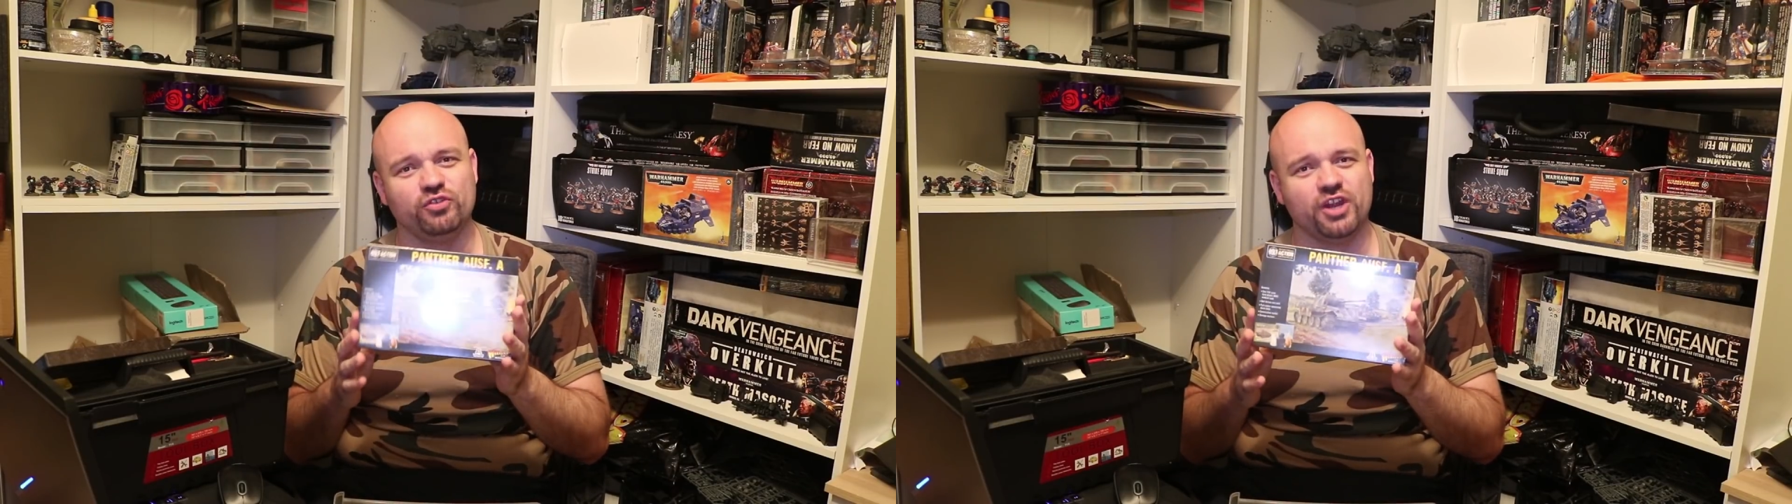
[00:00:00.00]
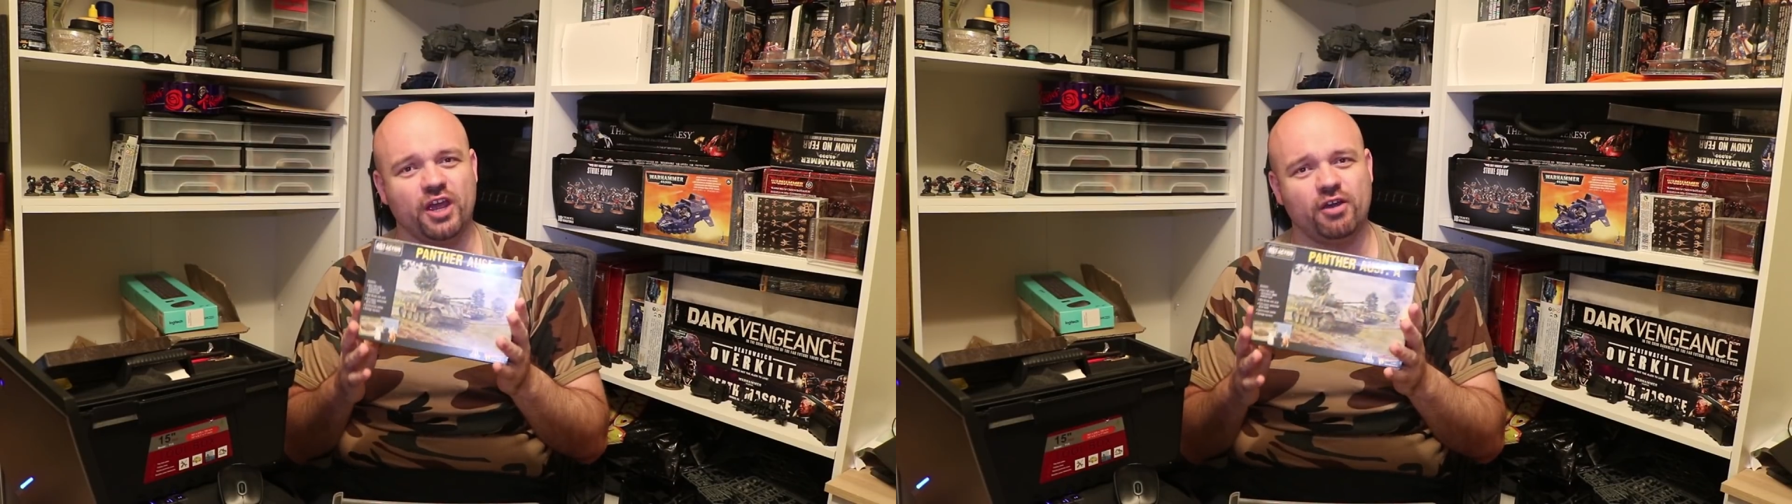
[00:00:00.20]

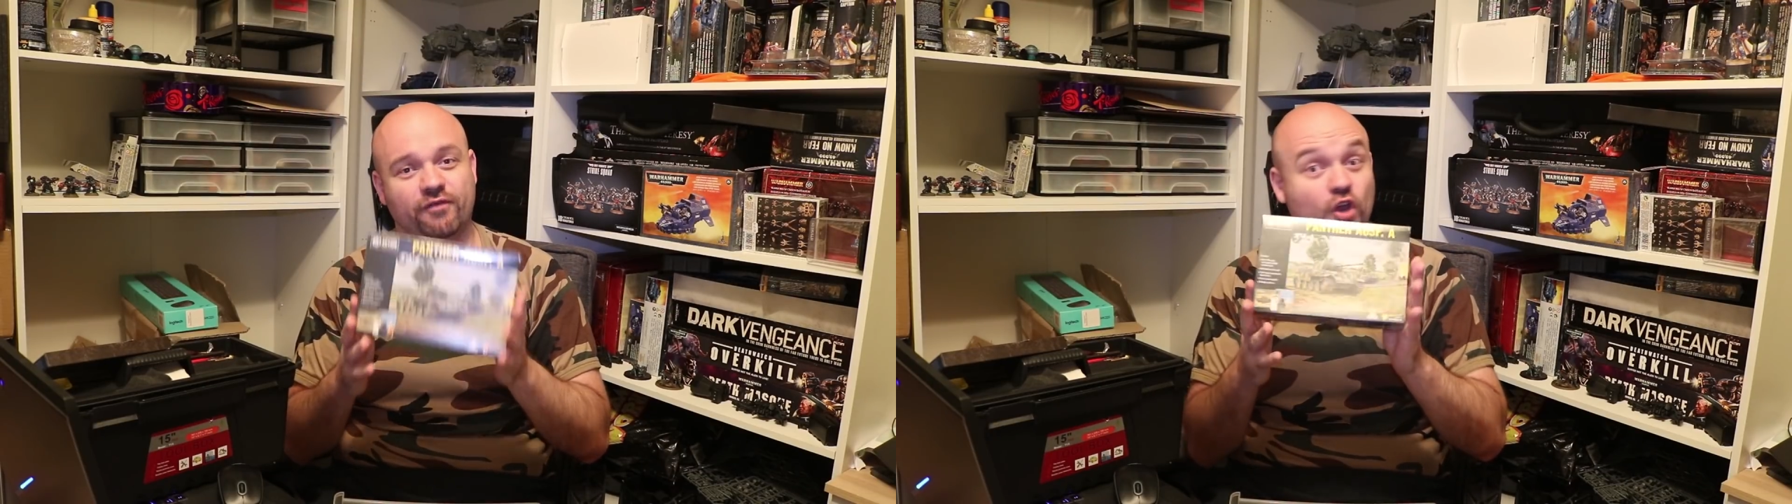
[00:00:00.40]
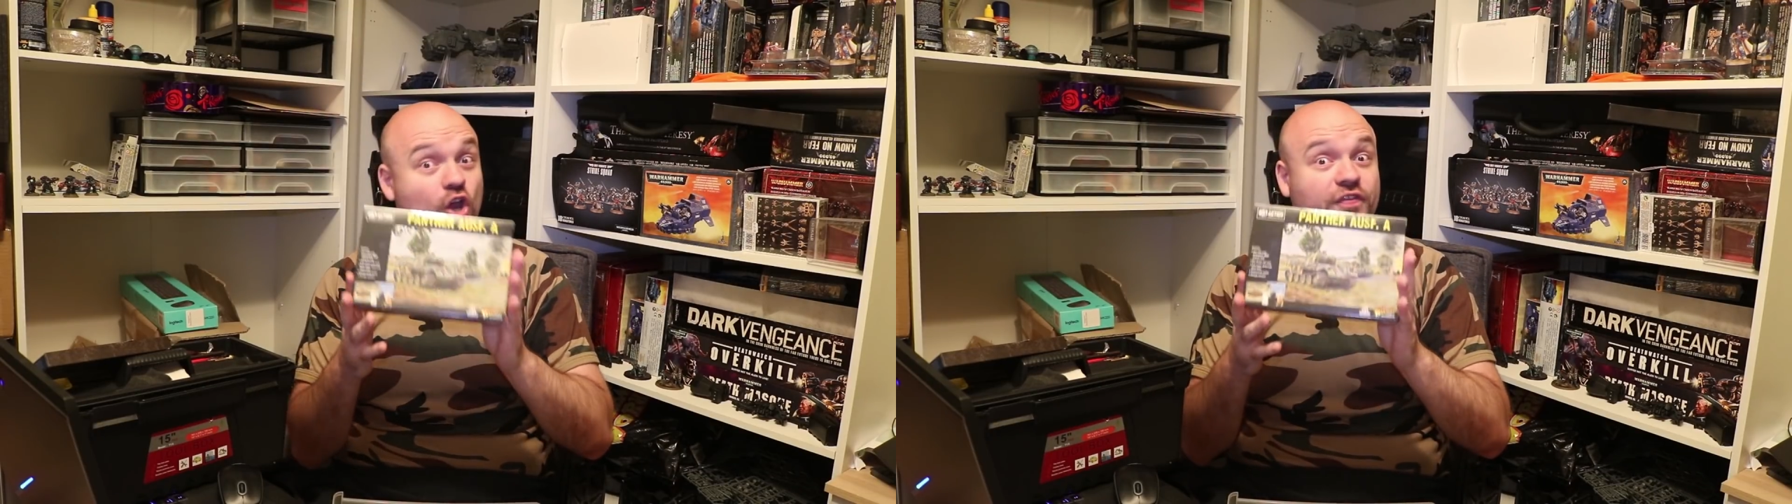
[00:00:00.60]
You know,
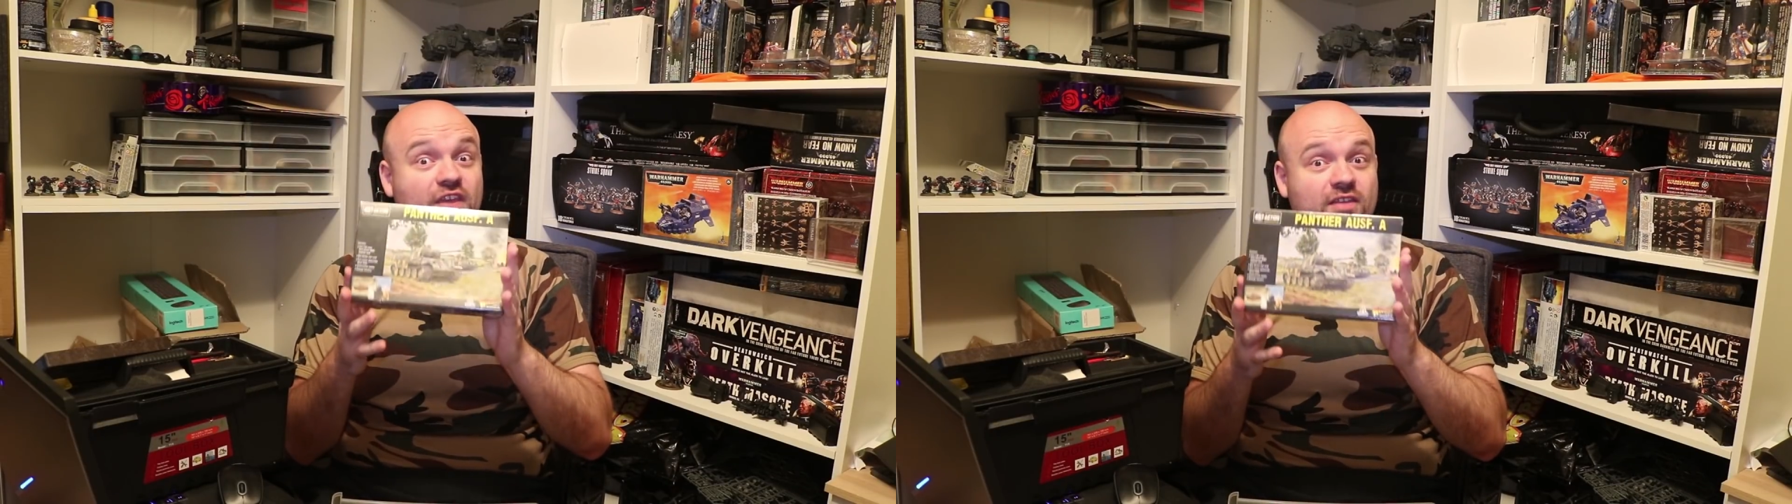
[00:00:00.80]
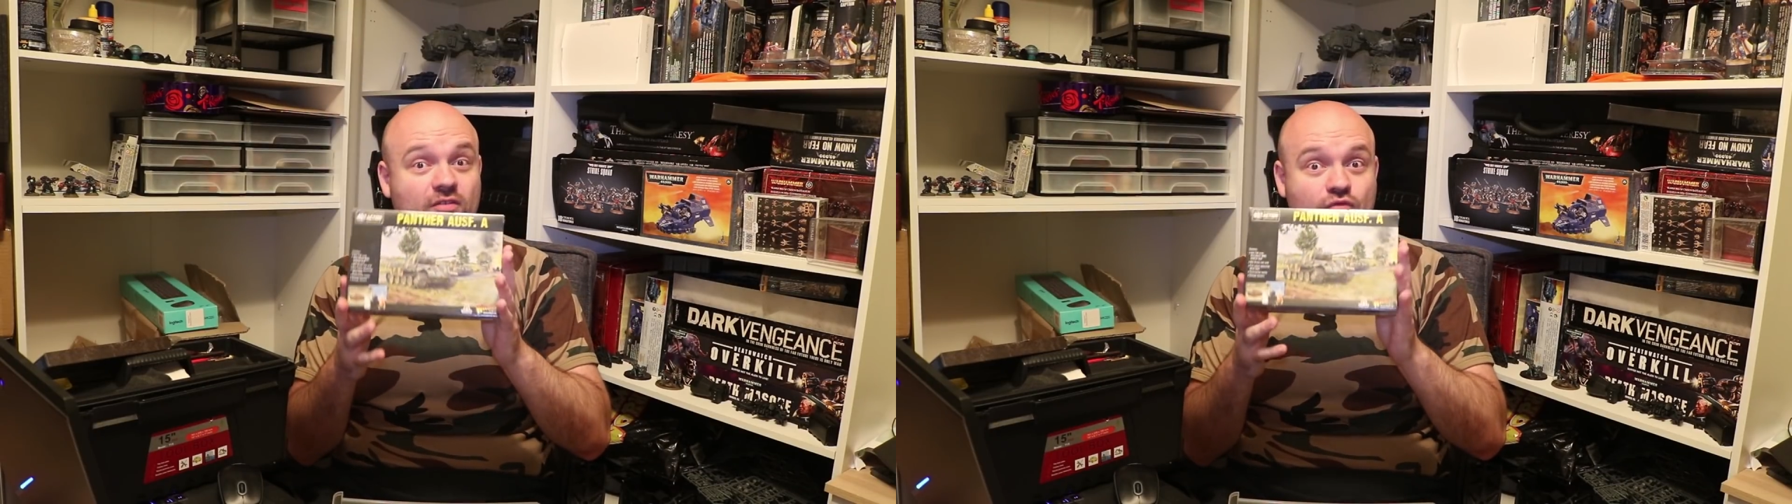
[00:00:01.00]
I've heard
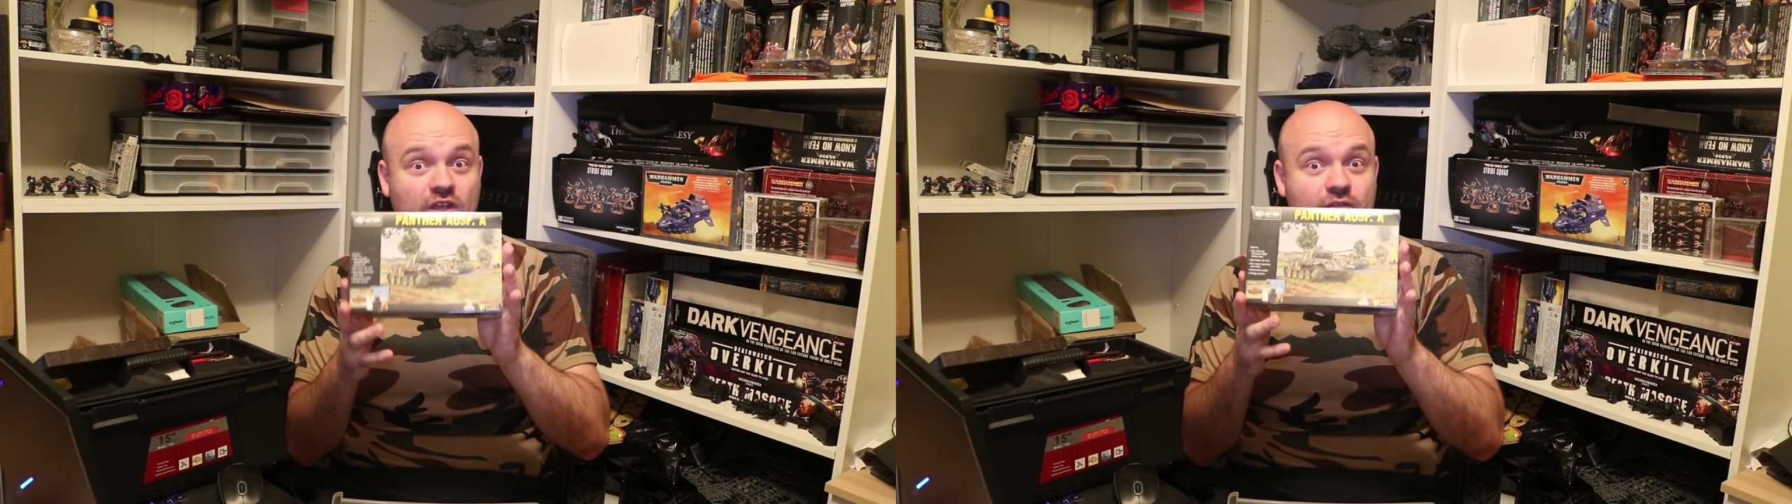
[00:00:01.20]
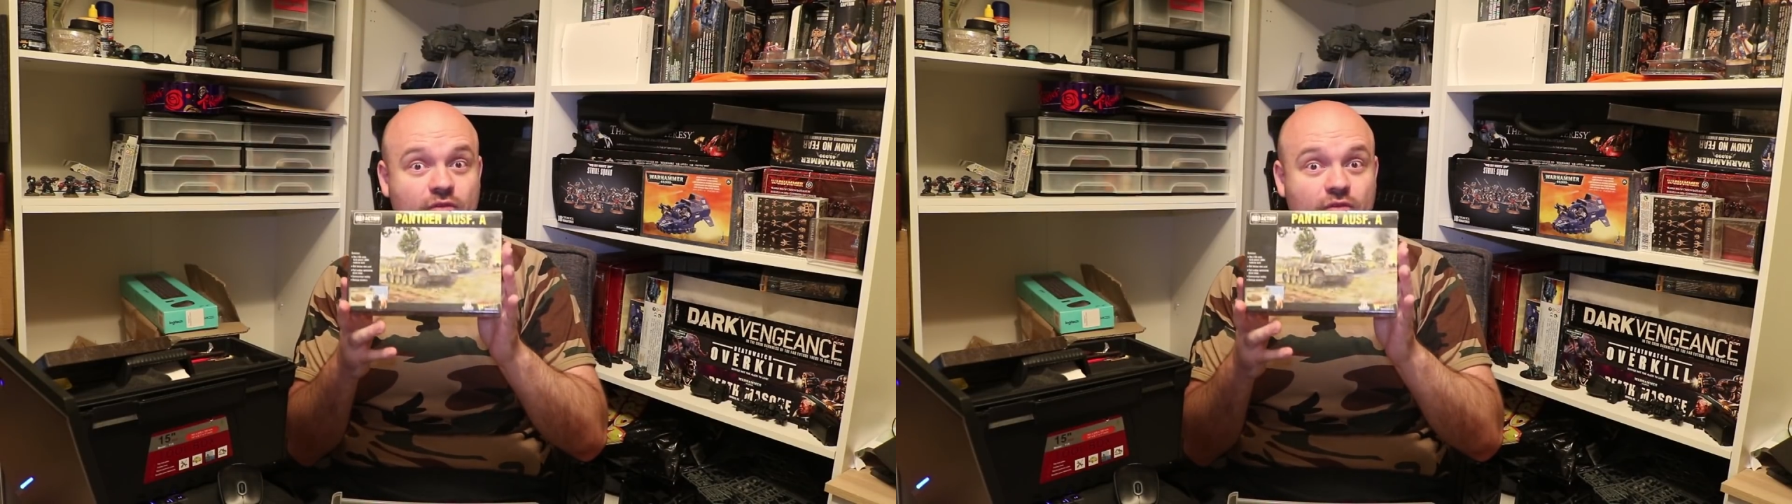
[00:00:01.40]
these are really,